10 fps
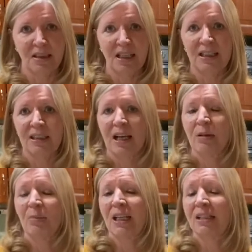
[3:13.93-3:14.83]
And I
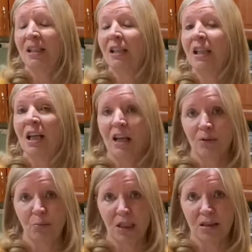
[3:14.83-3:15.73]
made a lot
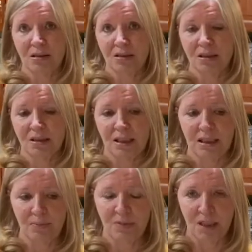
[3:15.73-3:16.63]
of pickles, and
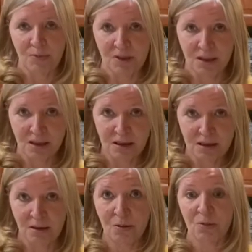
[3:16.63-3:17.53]
I'm
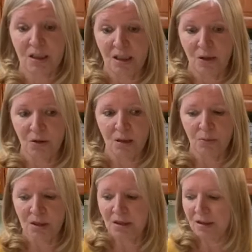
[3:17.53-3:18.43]
done with the
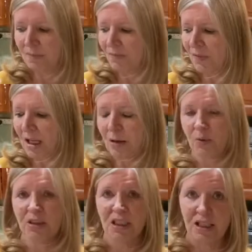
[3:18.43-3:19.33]
cucumbers. I
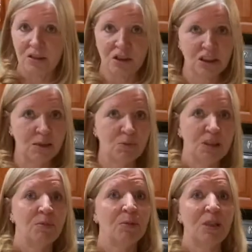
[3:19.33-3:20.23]
wish I could ship
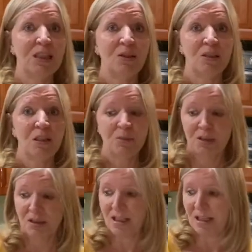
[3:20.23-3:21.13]
some of my
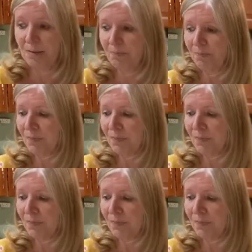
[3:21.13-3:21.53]
cucumbers to them.